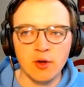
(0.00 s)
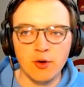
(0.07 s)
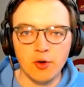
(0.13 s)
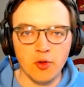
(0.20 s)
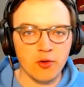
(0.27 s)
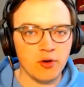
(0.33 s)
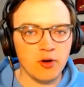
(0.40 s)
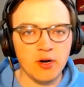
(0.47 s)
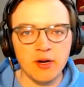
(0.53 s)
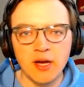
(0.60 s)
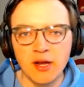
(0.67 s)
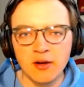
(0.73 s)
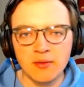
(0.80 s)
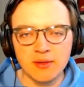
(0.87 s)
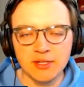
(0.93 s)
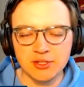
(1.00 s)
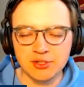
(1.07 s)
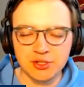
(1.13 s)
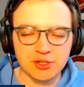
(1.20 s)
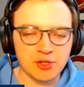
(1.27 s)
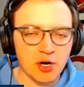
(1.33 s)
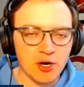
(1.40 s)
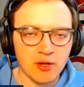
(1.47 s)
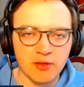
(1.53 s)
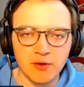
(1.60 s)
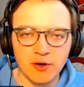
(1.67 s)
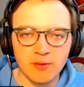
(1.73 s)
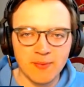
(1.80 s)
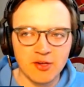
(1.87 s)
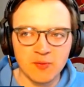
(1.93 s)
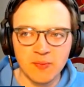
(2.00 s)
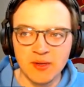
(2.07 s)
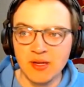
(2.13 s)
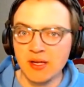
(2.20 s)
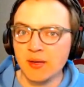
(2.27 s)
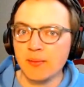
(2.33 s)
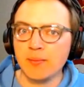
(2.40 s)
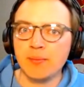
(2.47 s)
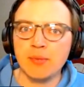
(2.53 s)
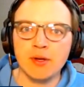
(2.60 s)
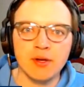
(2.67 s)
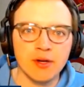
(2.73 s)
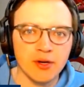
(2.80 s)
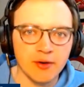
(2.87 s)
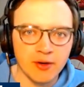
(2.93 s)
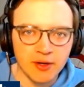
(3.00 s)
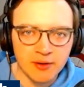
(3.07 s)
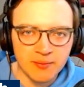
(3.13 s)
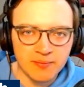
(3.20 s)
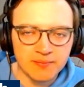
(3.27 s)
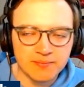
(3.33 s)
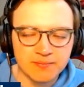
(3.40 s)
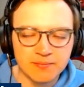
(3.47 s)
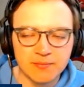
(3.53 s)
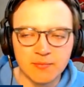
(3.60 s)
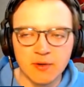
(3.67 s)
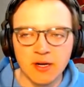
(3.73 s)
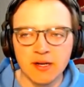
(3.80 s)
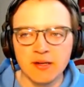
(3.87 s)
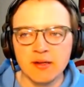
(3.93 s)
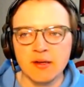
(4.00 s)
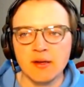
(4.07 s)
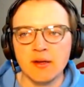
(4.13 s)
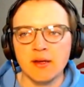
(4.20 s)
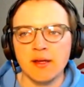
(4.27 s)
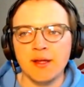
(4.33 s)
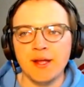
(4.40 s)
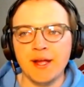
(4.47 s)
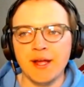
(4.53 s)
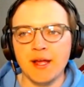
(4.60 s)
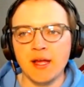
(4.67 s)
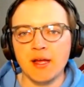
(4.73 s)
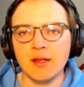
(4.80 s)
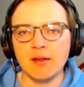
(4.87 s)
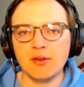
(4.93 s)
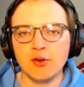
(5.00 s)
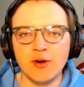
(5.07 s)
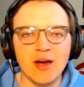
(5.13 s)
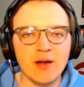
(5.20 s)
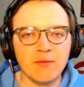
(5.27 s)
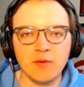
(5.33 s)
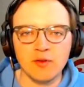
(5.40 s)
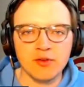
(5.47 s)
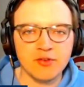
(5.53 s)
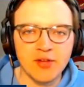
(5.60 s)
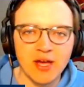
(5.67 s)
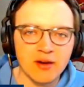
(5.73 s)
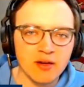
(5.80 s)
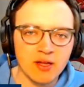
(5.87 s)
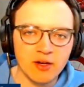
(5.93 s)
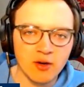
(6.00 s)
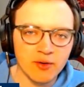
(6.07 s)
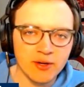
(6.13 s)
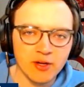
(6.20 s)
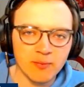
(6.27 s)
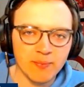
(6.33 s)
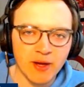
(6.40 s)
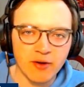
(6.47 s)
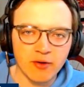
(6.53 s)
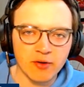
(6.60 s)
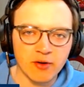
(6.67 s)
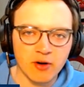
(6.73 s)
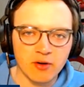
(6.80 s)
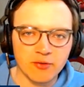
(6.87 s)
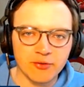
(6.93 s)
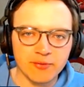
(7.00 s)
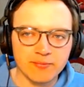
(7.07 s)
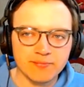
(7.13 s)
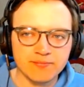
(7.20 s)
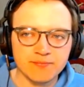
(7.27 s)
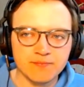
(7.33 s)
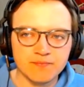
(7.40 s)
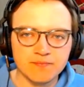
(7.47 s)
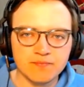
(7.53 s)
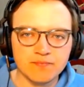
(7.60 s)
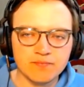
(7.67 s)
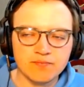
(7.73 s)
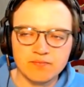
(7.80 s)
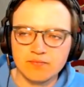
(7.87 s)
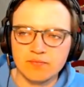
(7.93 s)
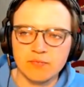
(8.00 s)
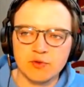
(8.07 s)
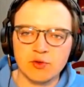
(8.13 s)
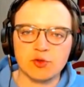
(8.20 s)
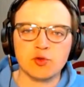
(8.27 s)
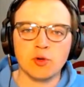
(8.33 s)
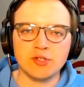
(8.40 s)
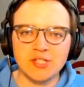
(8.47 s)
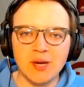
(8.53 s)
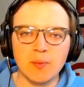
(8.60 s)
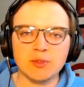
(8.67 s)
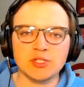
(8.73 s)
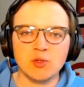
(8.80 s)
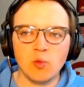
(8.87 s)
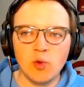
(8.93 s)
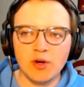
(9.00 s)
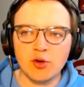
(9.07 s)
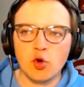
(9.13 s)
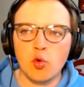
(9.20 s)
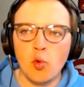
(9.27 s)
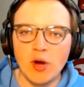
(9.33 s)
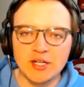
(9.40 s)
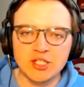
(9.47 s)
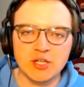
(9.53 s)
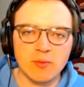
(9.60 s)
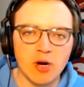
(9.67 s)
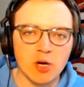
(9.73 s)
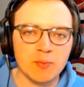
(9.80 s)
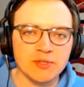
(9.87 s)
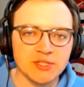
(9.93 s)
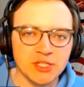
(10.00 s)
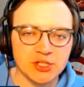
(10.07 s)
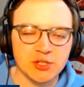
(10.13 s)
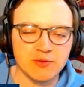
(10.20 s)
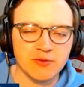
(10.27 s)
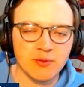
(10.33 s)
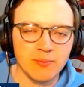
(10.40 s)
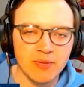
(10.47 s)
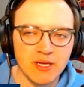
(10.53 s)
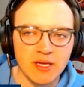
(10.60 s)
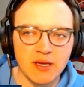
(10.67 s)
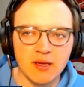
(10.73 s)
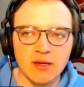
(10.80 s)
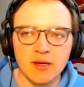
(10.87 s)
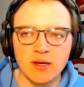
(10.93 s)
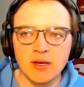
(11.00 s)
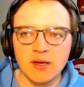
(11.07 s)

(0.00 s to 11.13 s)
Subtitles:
Nolan Arenado is your starting third baseman, period, right? And your outfield set in O'Neill, Bader, and Carlson. So shortstop was the one question mark position for me,